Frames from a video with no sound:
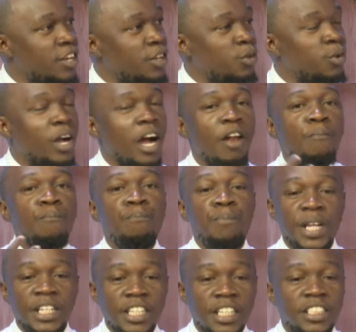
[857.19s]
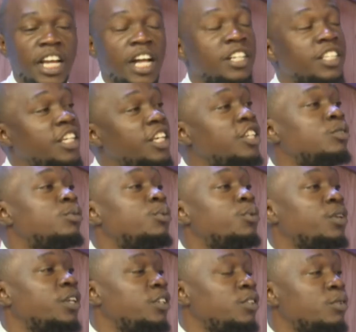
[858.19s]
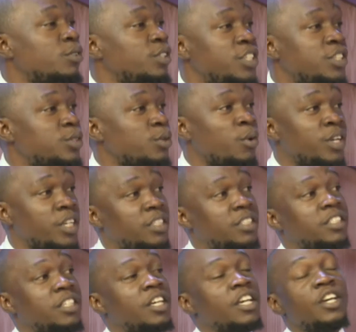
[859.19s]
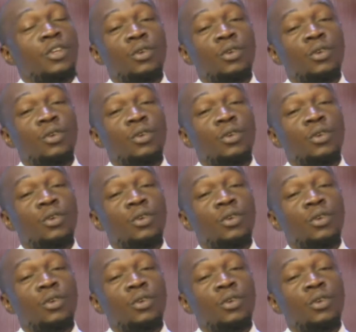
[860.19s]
You can beat a child into, you know, dishonesty.